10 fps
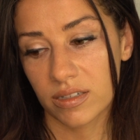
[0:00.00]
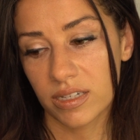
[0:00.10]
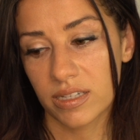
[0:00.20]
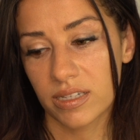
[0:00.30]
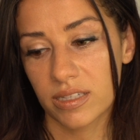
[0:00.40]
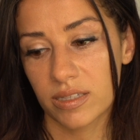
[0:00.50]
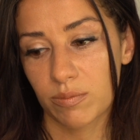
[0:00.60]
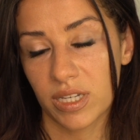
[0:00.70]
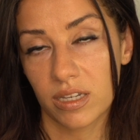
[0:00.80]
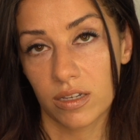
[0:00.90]
is
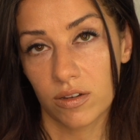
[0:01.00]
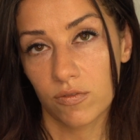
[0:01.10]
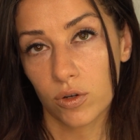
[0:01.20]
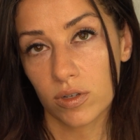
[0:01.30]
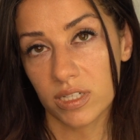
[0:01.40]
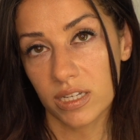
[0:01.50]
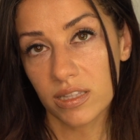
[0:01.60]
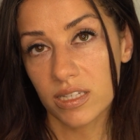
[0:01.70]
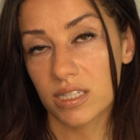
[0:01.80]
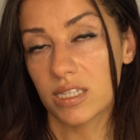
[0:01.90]
being invoked in
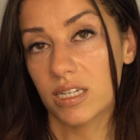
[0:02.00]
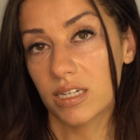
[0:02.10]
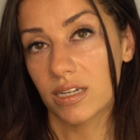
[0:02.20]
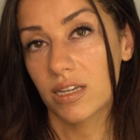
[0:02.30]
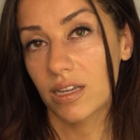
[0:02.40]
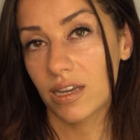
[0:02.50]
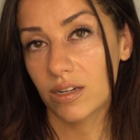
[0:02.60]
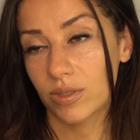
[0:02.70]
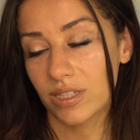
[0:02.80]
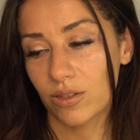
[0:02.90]
the scene, and
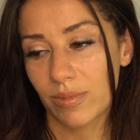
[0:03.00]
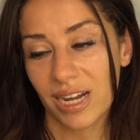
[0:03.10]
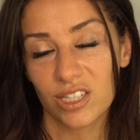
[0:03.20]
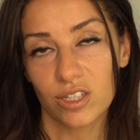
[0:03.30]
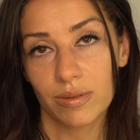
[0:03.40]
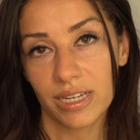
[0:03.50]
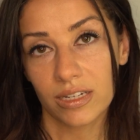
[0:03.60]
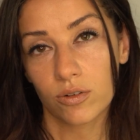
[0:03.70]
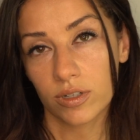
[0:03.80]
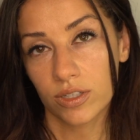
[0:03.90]
when you masturbate
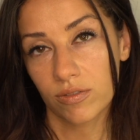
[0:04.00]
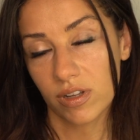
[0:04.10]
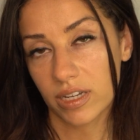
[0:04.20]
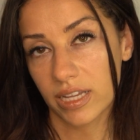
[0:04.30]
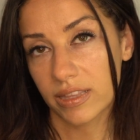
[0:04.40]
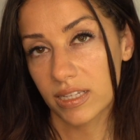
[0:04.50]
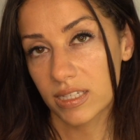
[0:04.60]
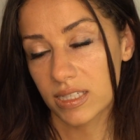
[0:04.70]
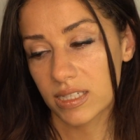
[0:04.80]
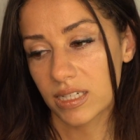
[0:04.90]
or you look at
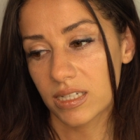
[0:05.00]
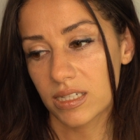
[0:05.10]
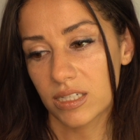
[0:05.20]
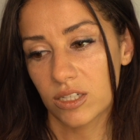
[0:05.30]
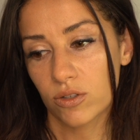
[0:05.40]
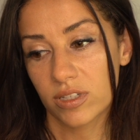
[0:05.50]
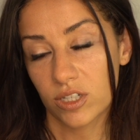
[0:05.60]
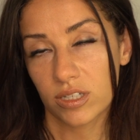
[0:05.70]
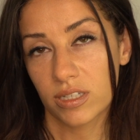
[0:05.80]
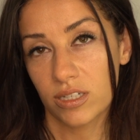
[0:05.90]
these scenes, you
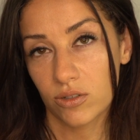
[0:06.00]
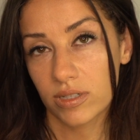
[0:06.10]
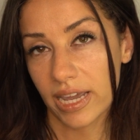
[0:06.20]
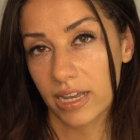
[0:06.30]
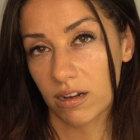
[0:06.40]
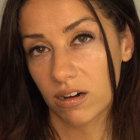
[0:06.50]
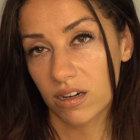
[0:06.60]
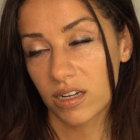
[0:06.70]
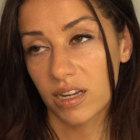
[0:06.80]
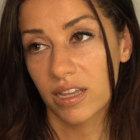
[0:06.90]
literally do take on
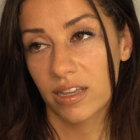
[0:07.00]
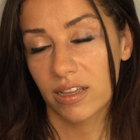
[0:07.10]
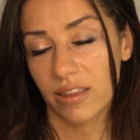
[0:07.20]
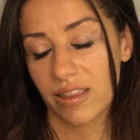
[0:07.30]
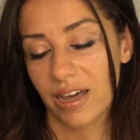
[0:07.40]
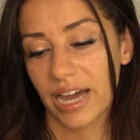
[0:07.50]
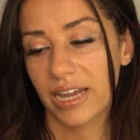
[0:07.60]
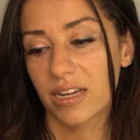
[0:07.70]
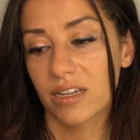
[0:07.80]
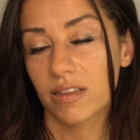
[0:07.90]
that
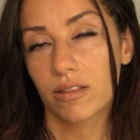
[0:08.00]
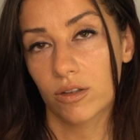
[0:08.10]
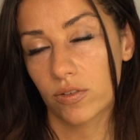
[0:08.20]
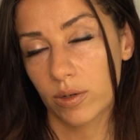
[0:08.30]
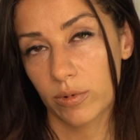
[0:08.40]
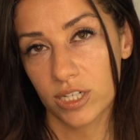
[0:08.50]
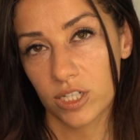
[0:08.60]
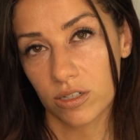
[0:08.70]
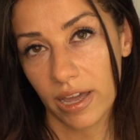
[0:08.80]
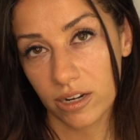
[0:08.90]
low
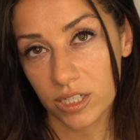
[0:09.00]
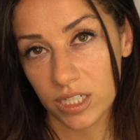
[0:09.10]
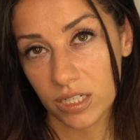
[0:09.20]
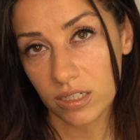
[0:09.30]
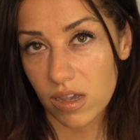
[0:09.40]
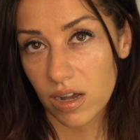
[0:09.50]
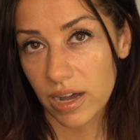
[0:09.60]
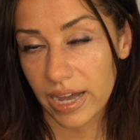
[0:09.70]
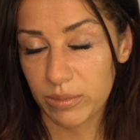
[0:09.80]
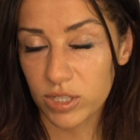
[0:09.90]
vibrational energy.
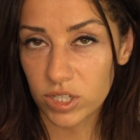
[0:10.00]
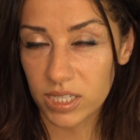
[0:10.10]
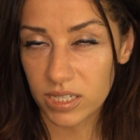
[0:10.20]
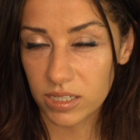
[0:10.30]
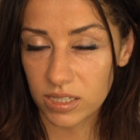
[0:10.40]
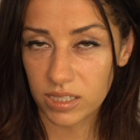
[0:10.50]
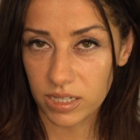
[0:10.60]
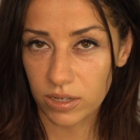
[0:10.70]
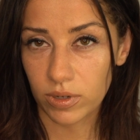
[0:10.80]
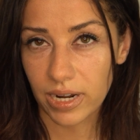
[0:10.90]
I'm interested to
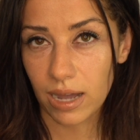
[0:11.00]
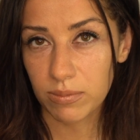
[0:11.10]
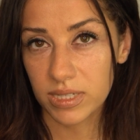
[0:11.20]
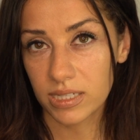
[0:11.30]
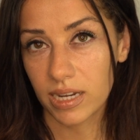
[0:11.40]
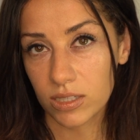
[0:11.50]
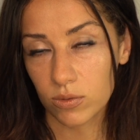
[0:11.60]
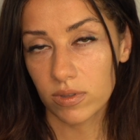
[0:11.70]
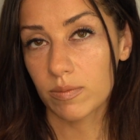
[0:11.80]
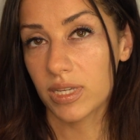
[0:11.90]
see what happens next
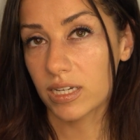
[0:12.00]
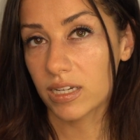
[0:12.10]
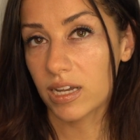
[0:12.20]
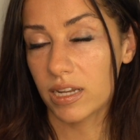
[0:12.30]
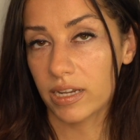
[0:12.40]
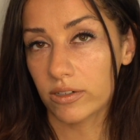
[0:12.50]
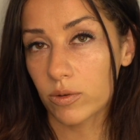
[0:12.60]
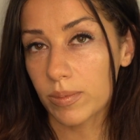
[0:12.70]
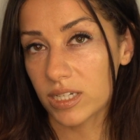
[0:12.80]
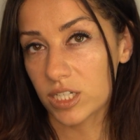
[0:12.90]
with Mia, and I
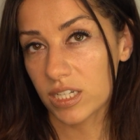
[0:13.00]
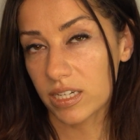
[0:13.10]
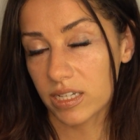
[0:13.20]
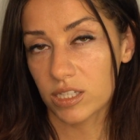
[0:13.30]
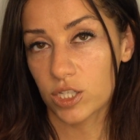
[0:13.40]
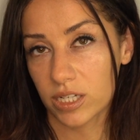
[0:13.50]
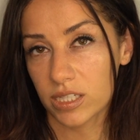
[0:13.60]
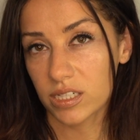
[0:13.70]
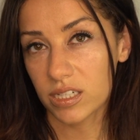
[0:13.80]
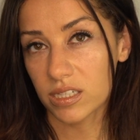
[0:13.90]
hope that she gets
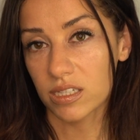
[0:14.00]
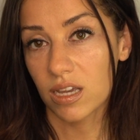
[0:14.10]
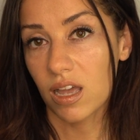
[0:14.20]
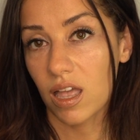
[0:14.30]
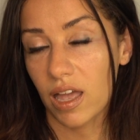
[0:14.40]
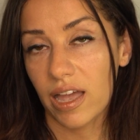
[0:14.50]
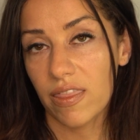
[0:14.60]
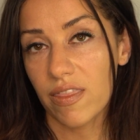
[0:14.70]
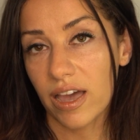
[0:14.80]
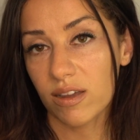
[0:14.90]
justice
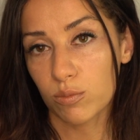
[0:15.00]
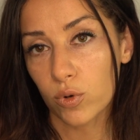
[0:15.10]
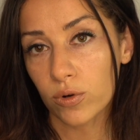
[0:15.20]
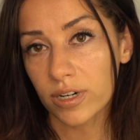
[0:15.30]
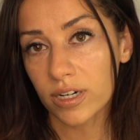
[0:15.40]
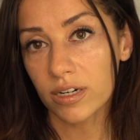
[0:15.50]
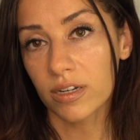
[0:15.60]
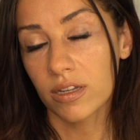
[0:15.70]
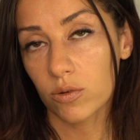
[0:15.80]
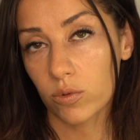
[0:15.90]
and that more
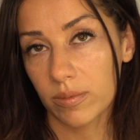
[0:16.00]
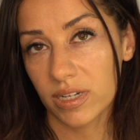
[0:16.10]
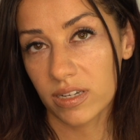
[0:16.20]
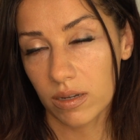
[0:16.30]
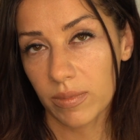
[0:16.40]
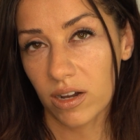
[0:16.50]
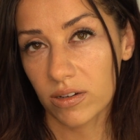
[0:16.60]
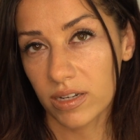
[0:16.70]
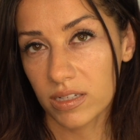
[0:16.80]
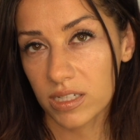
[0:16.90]
women come out
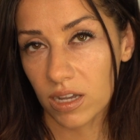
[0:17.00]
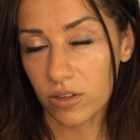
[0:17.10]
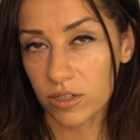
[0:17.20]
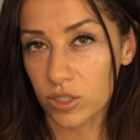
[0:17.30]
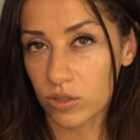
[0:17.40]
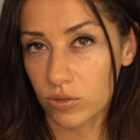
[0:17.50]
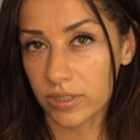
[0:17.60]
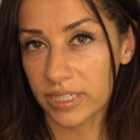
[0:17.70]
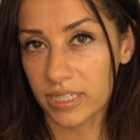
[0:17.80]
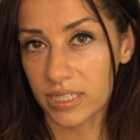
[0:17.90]
and tell their
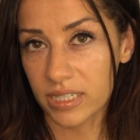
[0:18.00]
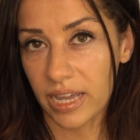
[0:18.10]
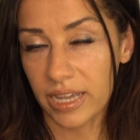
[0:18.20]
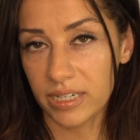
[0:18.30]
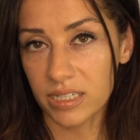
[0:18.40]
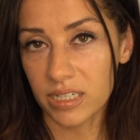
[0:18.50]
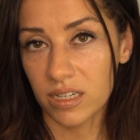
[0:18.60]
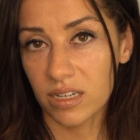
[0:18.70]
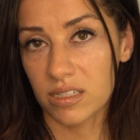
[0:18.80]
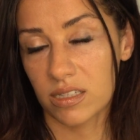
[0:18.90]
stories and
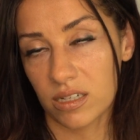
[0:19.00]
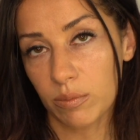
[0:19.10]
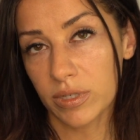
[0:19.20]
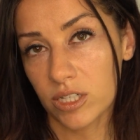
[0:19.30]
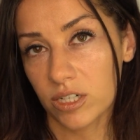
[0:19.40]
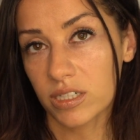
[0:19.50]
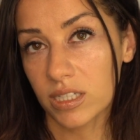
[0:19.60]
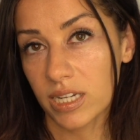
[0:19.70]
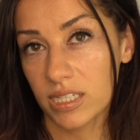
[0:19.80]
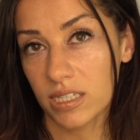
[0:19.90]
stop
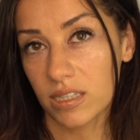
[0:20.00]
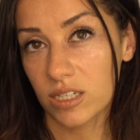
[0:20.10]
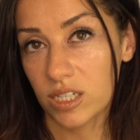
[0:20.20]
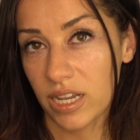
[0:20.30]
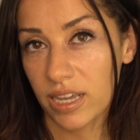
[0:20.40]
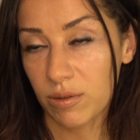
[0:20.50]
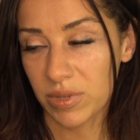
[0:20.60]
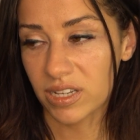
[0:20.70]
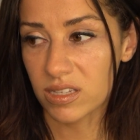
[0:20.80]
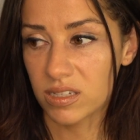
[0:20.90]
internalizing the shame, because